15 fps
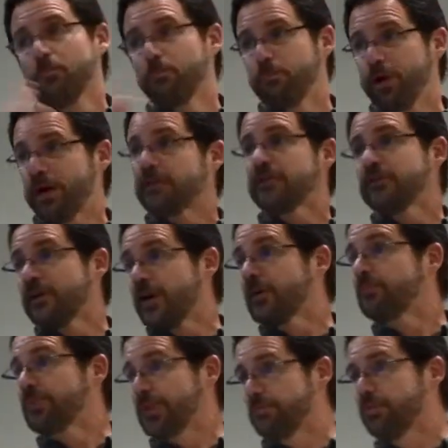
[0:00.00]
but there are
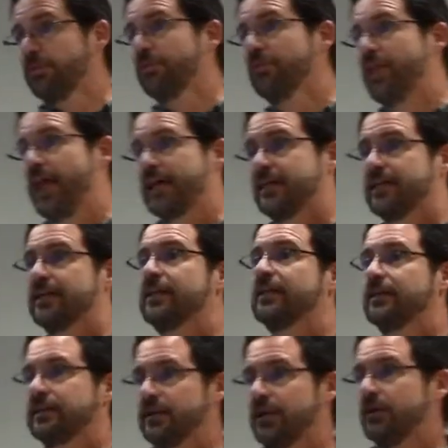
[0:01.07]
people that
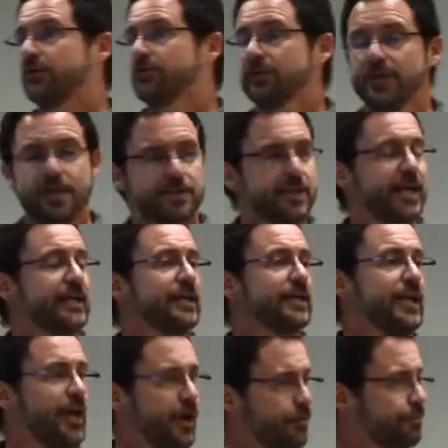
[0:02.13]
can, that can
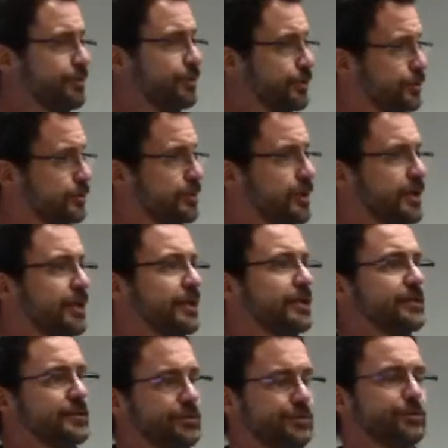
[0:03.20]
help you
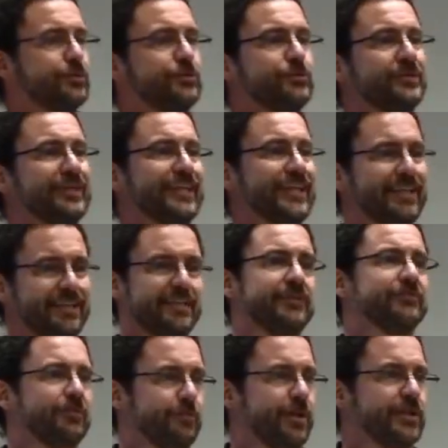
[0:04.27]
to get the
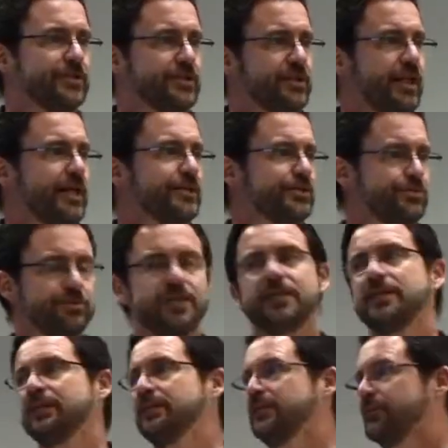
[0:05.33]
information that you
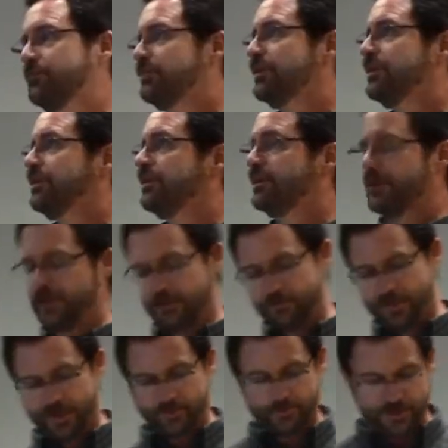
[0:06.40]
need to be a
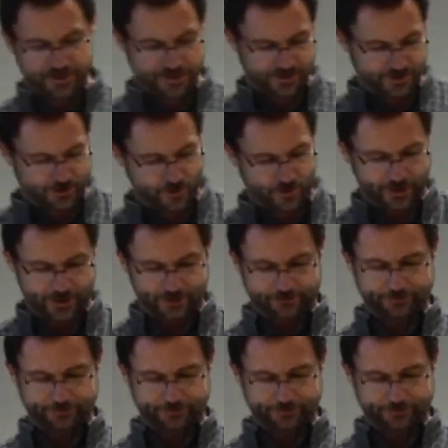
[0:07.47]
better business owner.